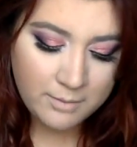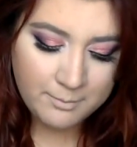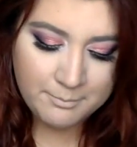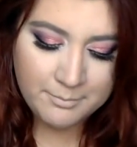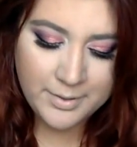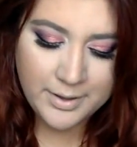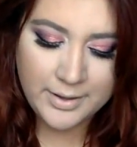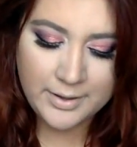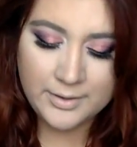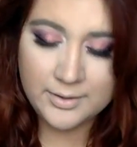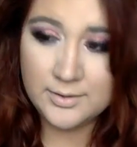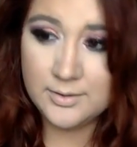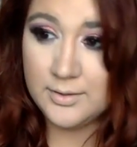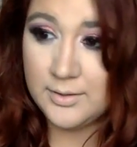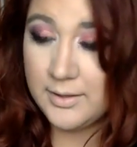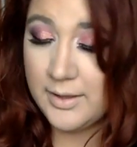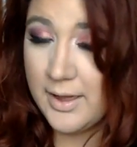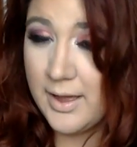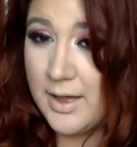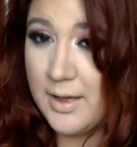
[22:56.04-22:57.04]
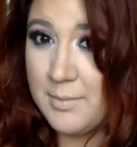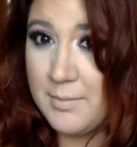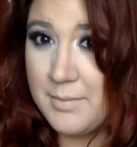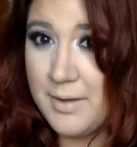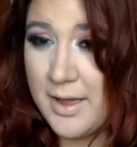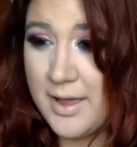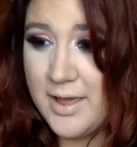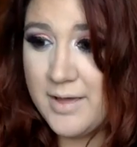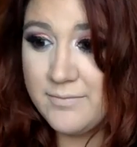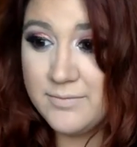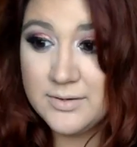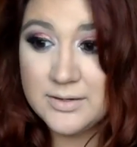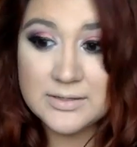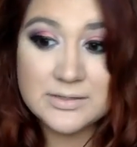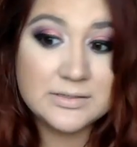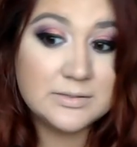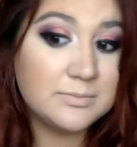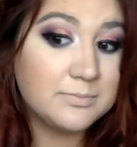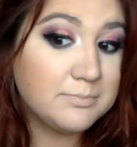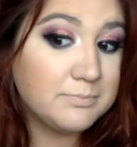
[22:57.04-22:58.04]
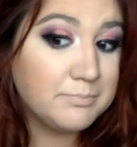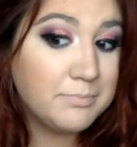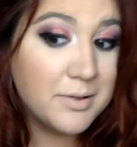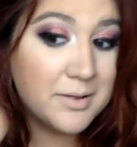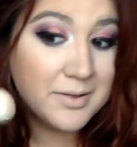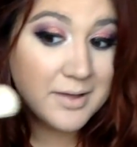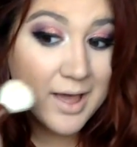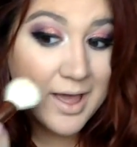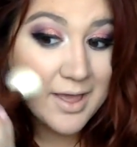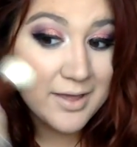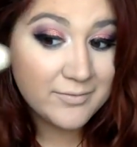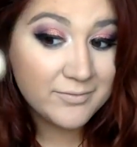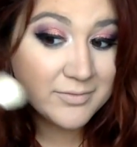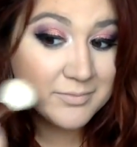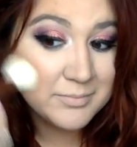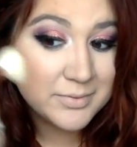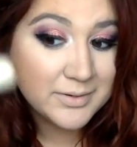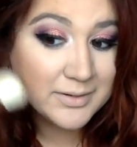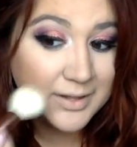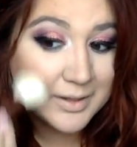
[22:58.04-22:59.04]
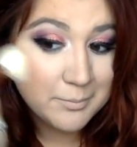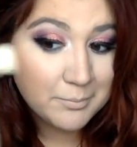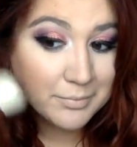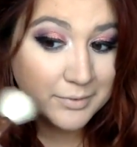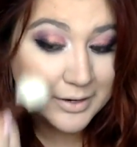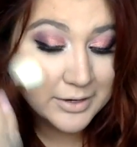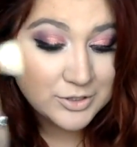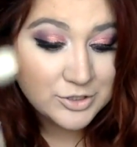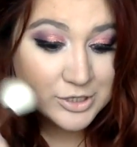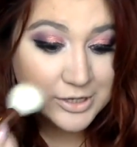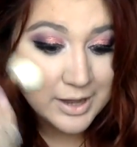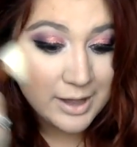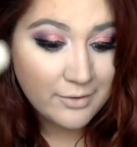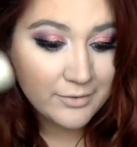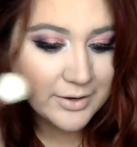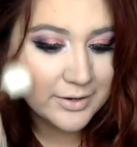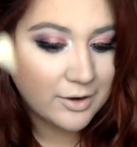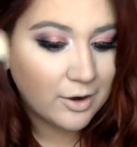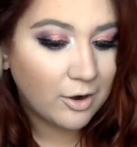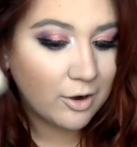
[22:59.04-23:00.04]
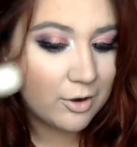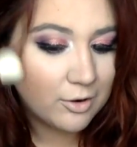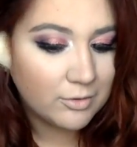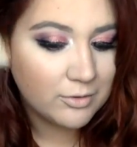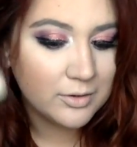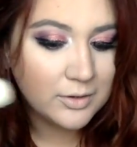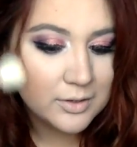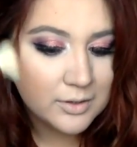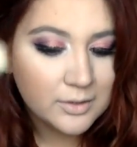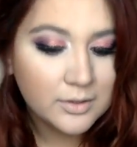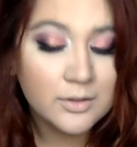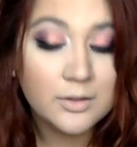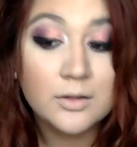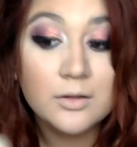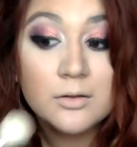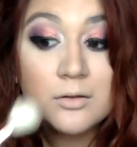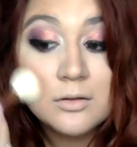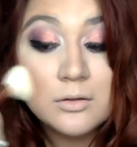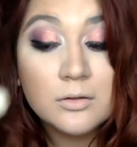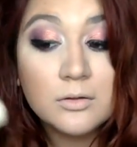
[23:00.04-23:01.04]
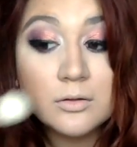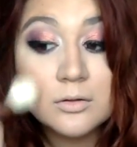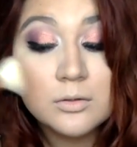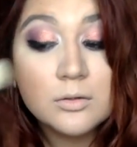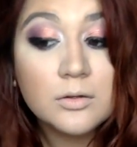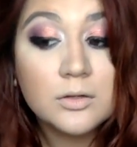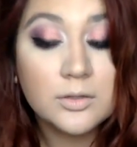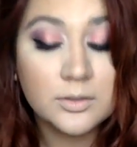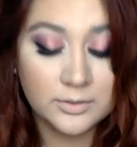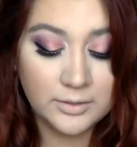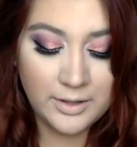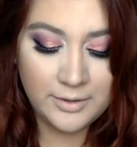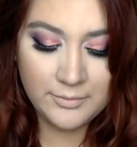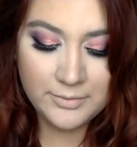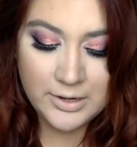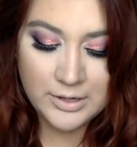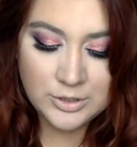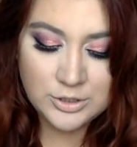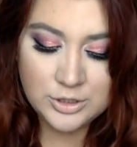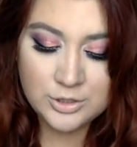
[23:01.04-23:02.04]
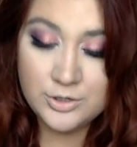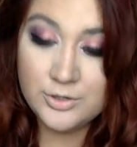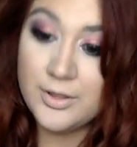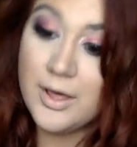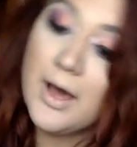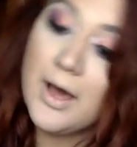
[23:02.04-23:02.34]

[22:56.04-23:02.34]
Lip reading: But yeah, I haven't I haven't been like branching out at all. Like when I show you the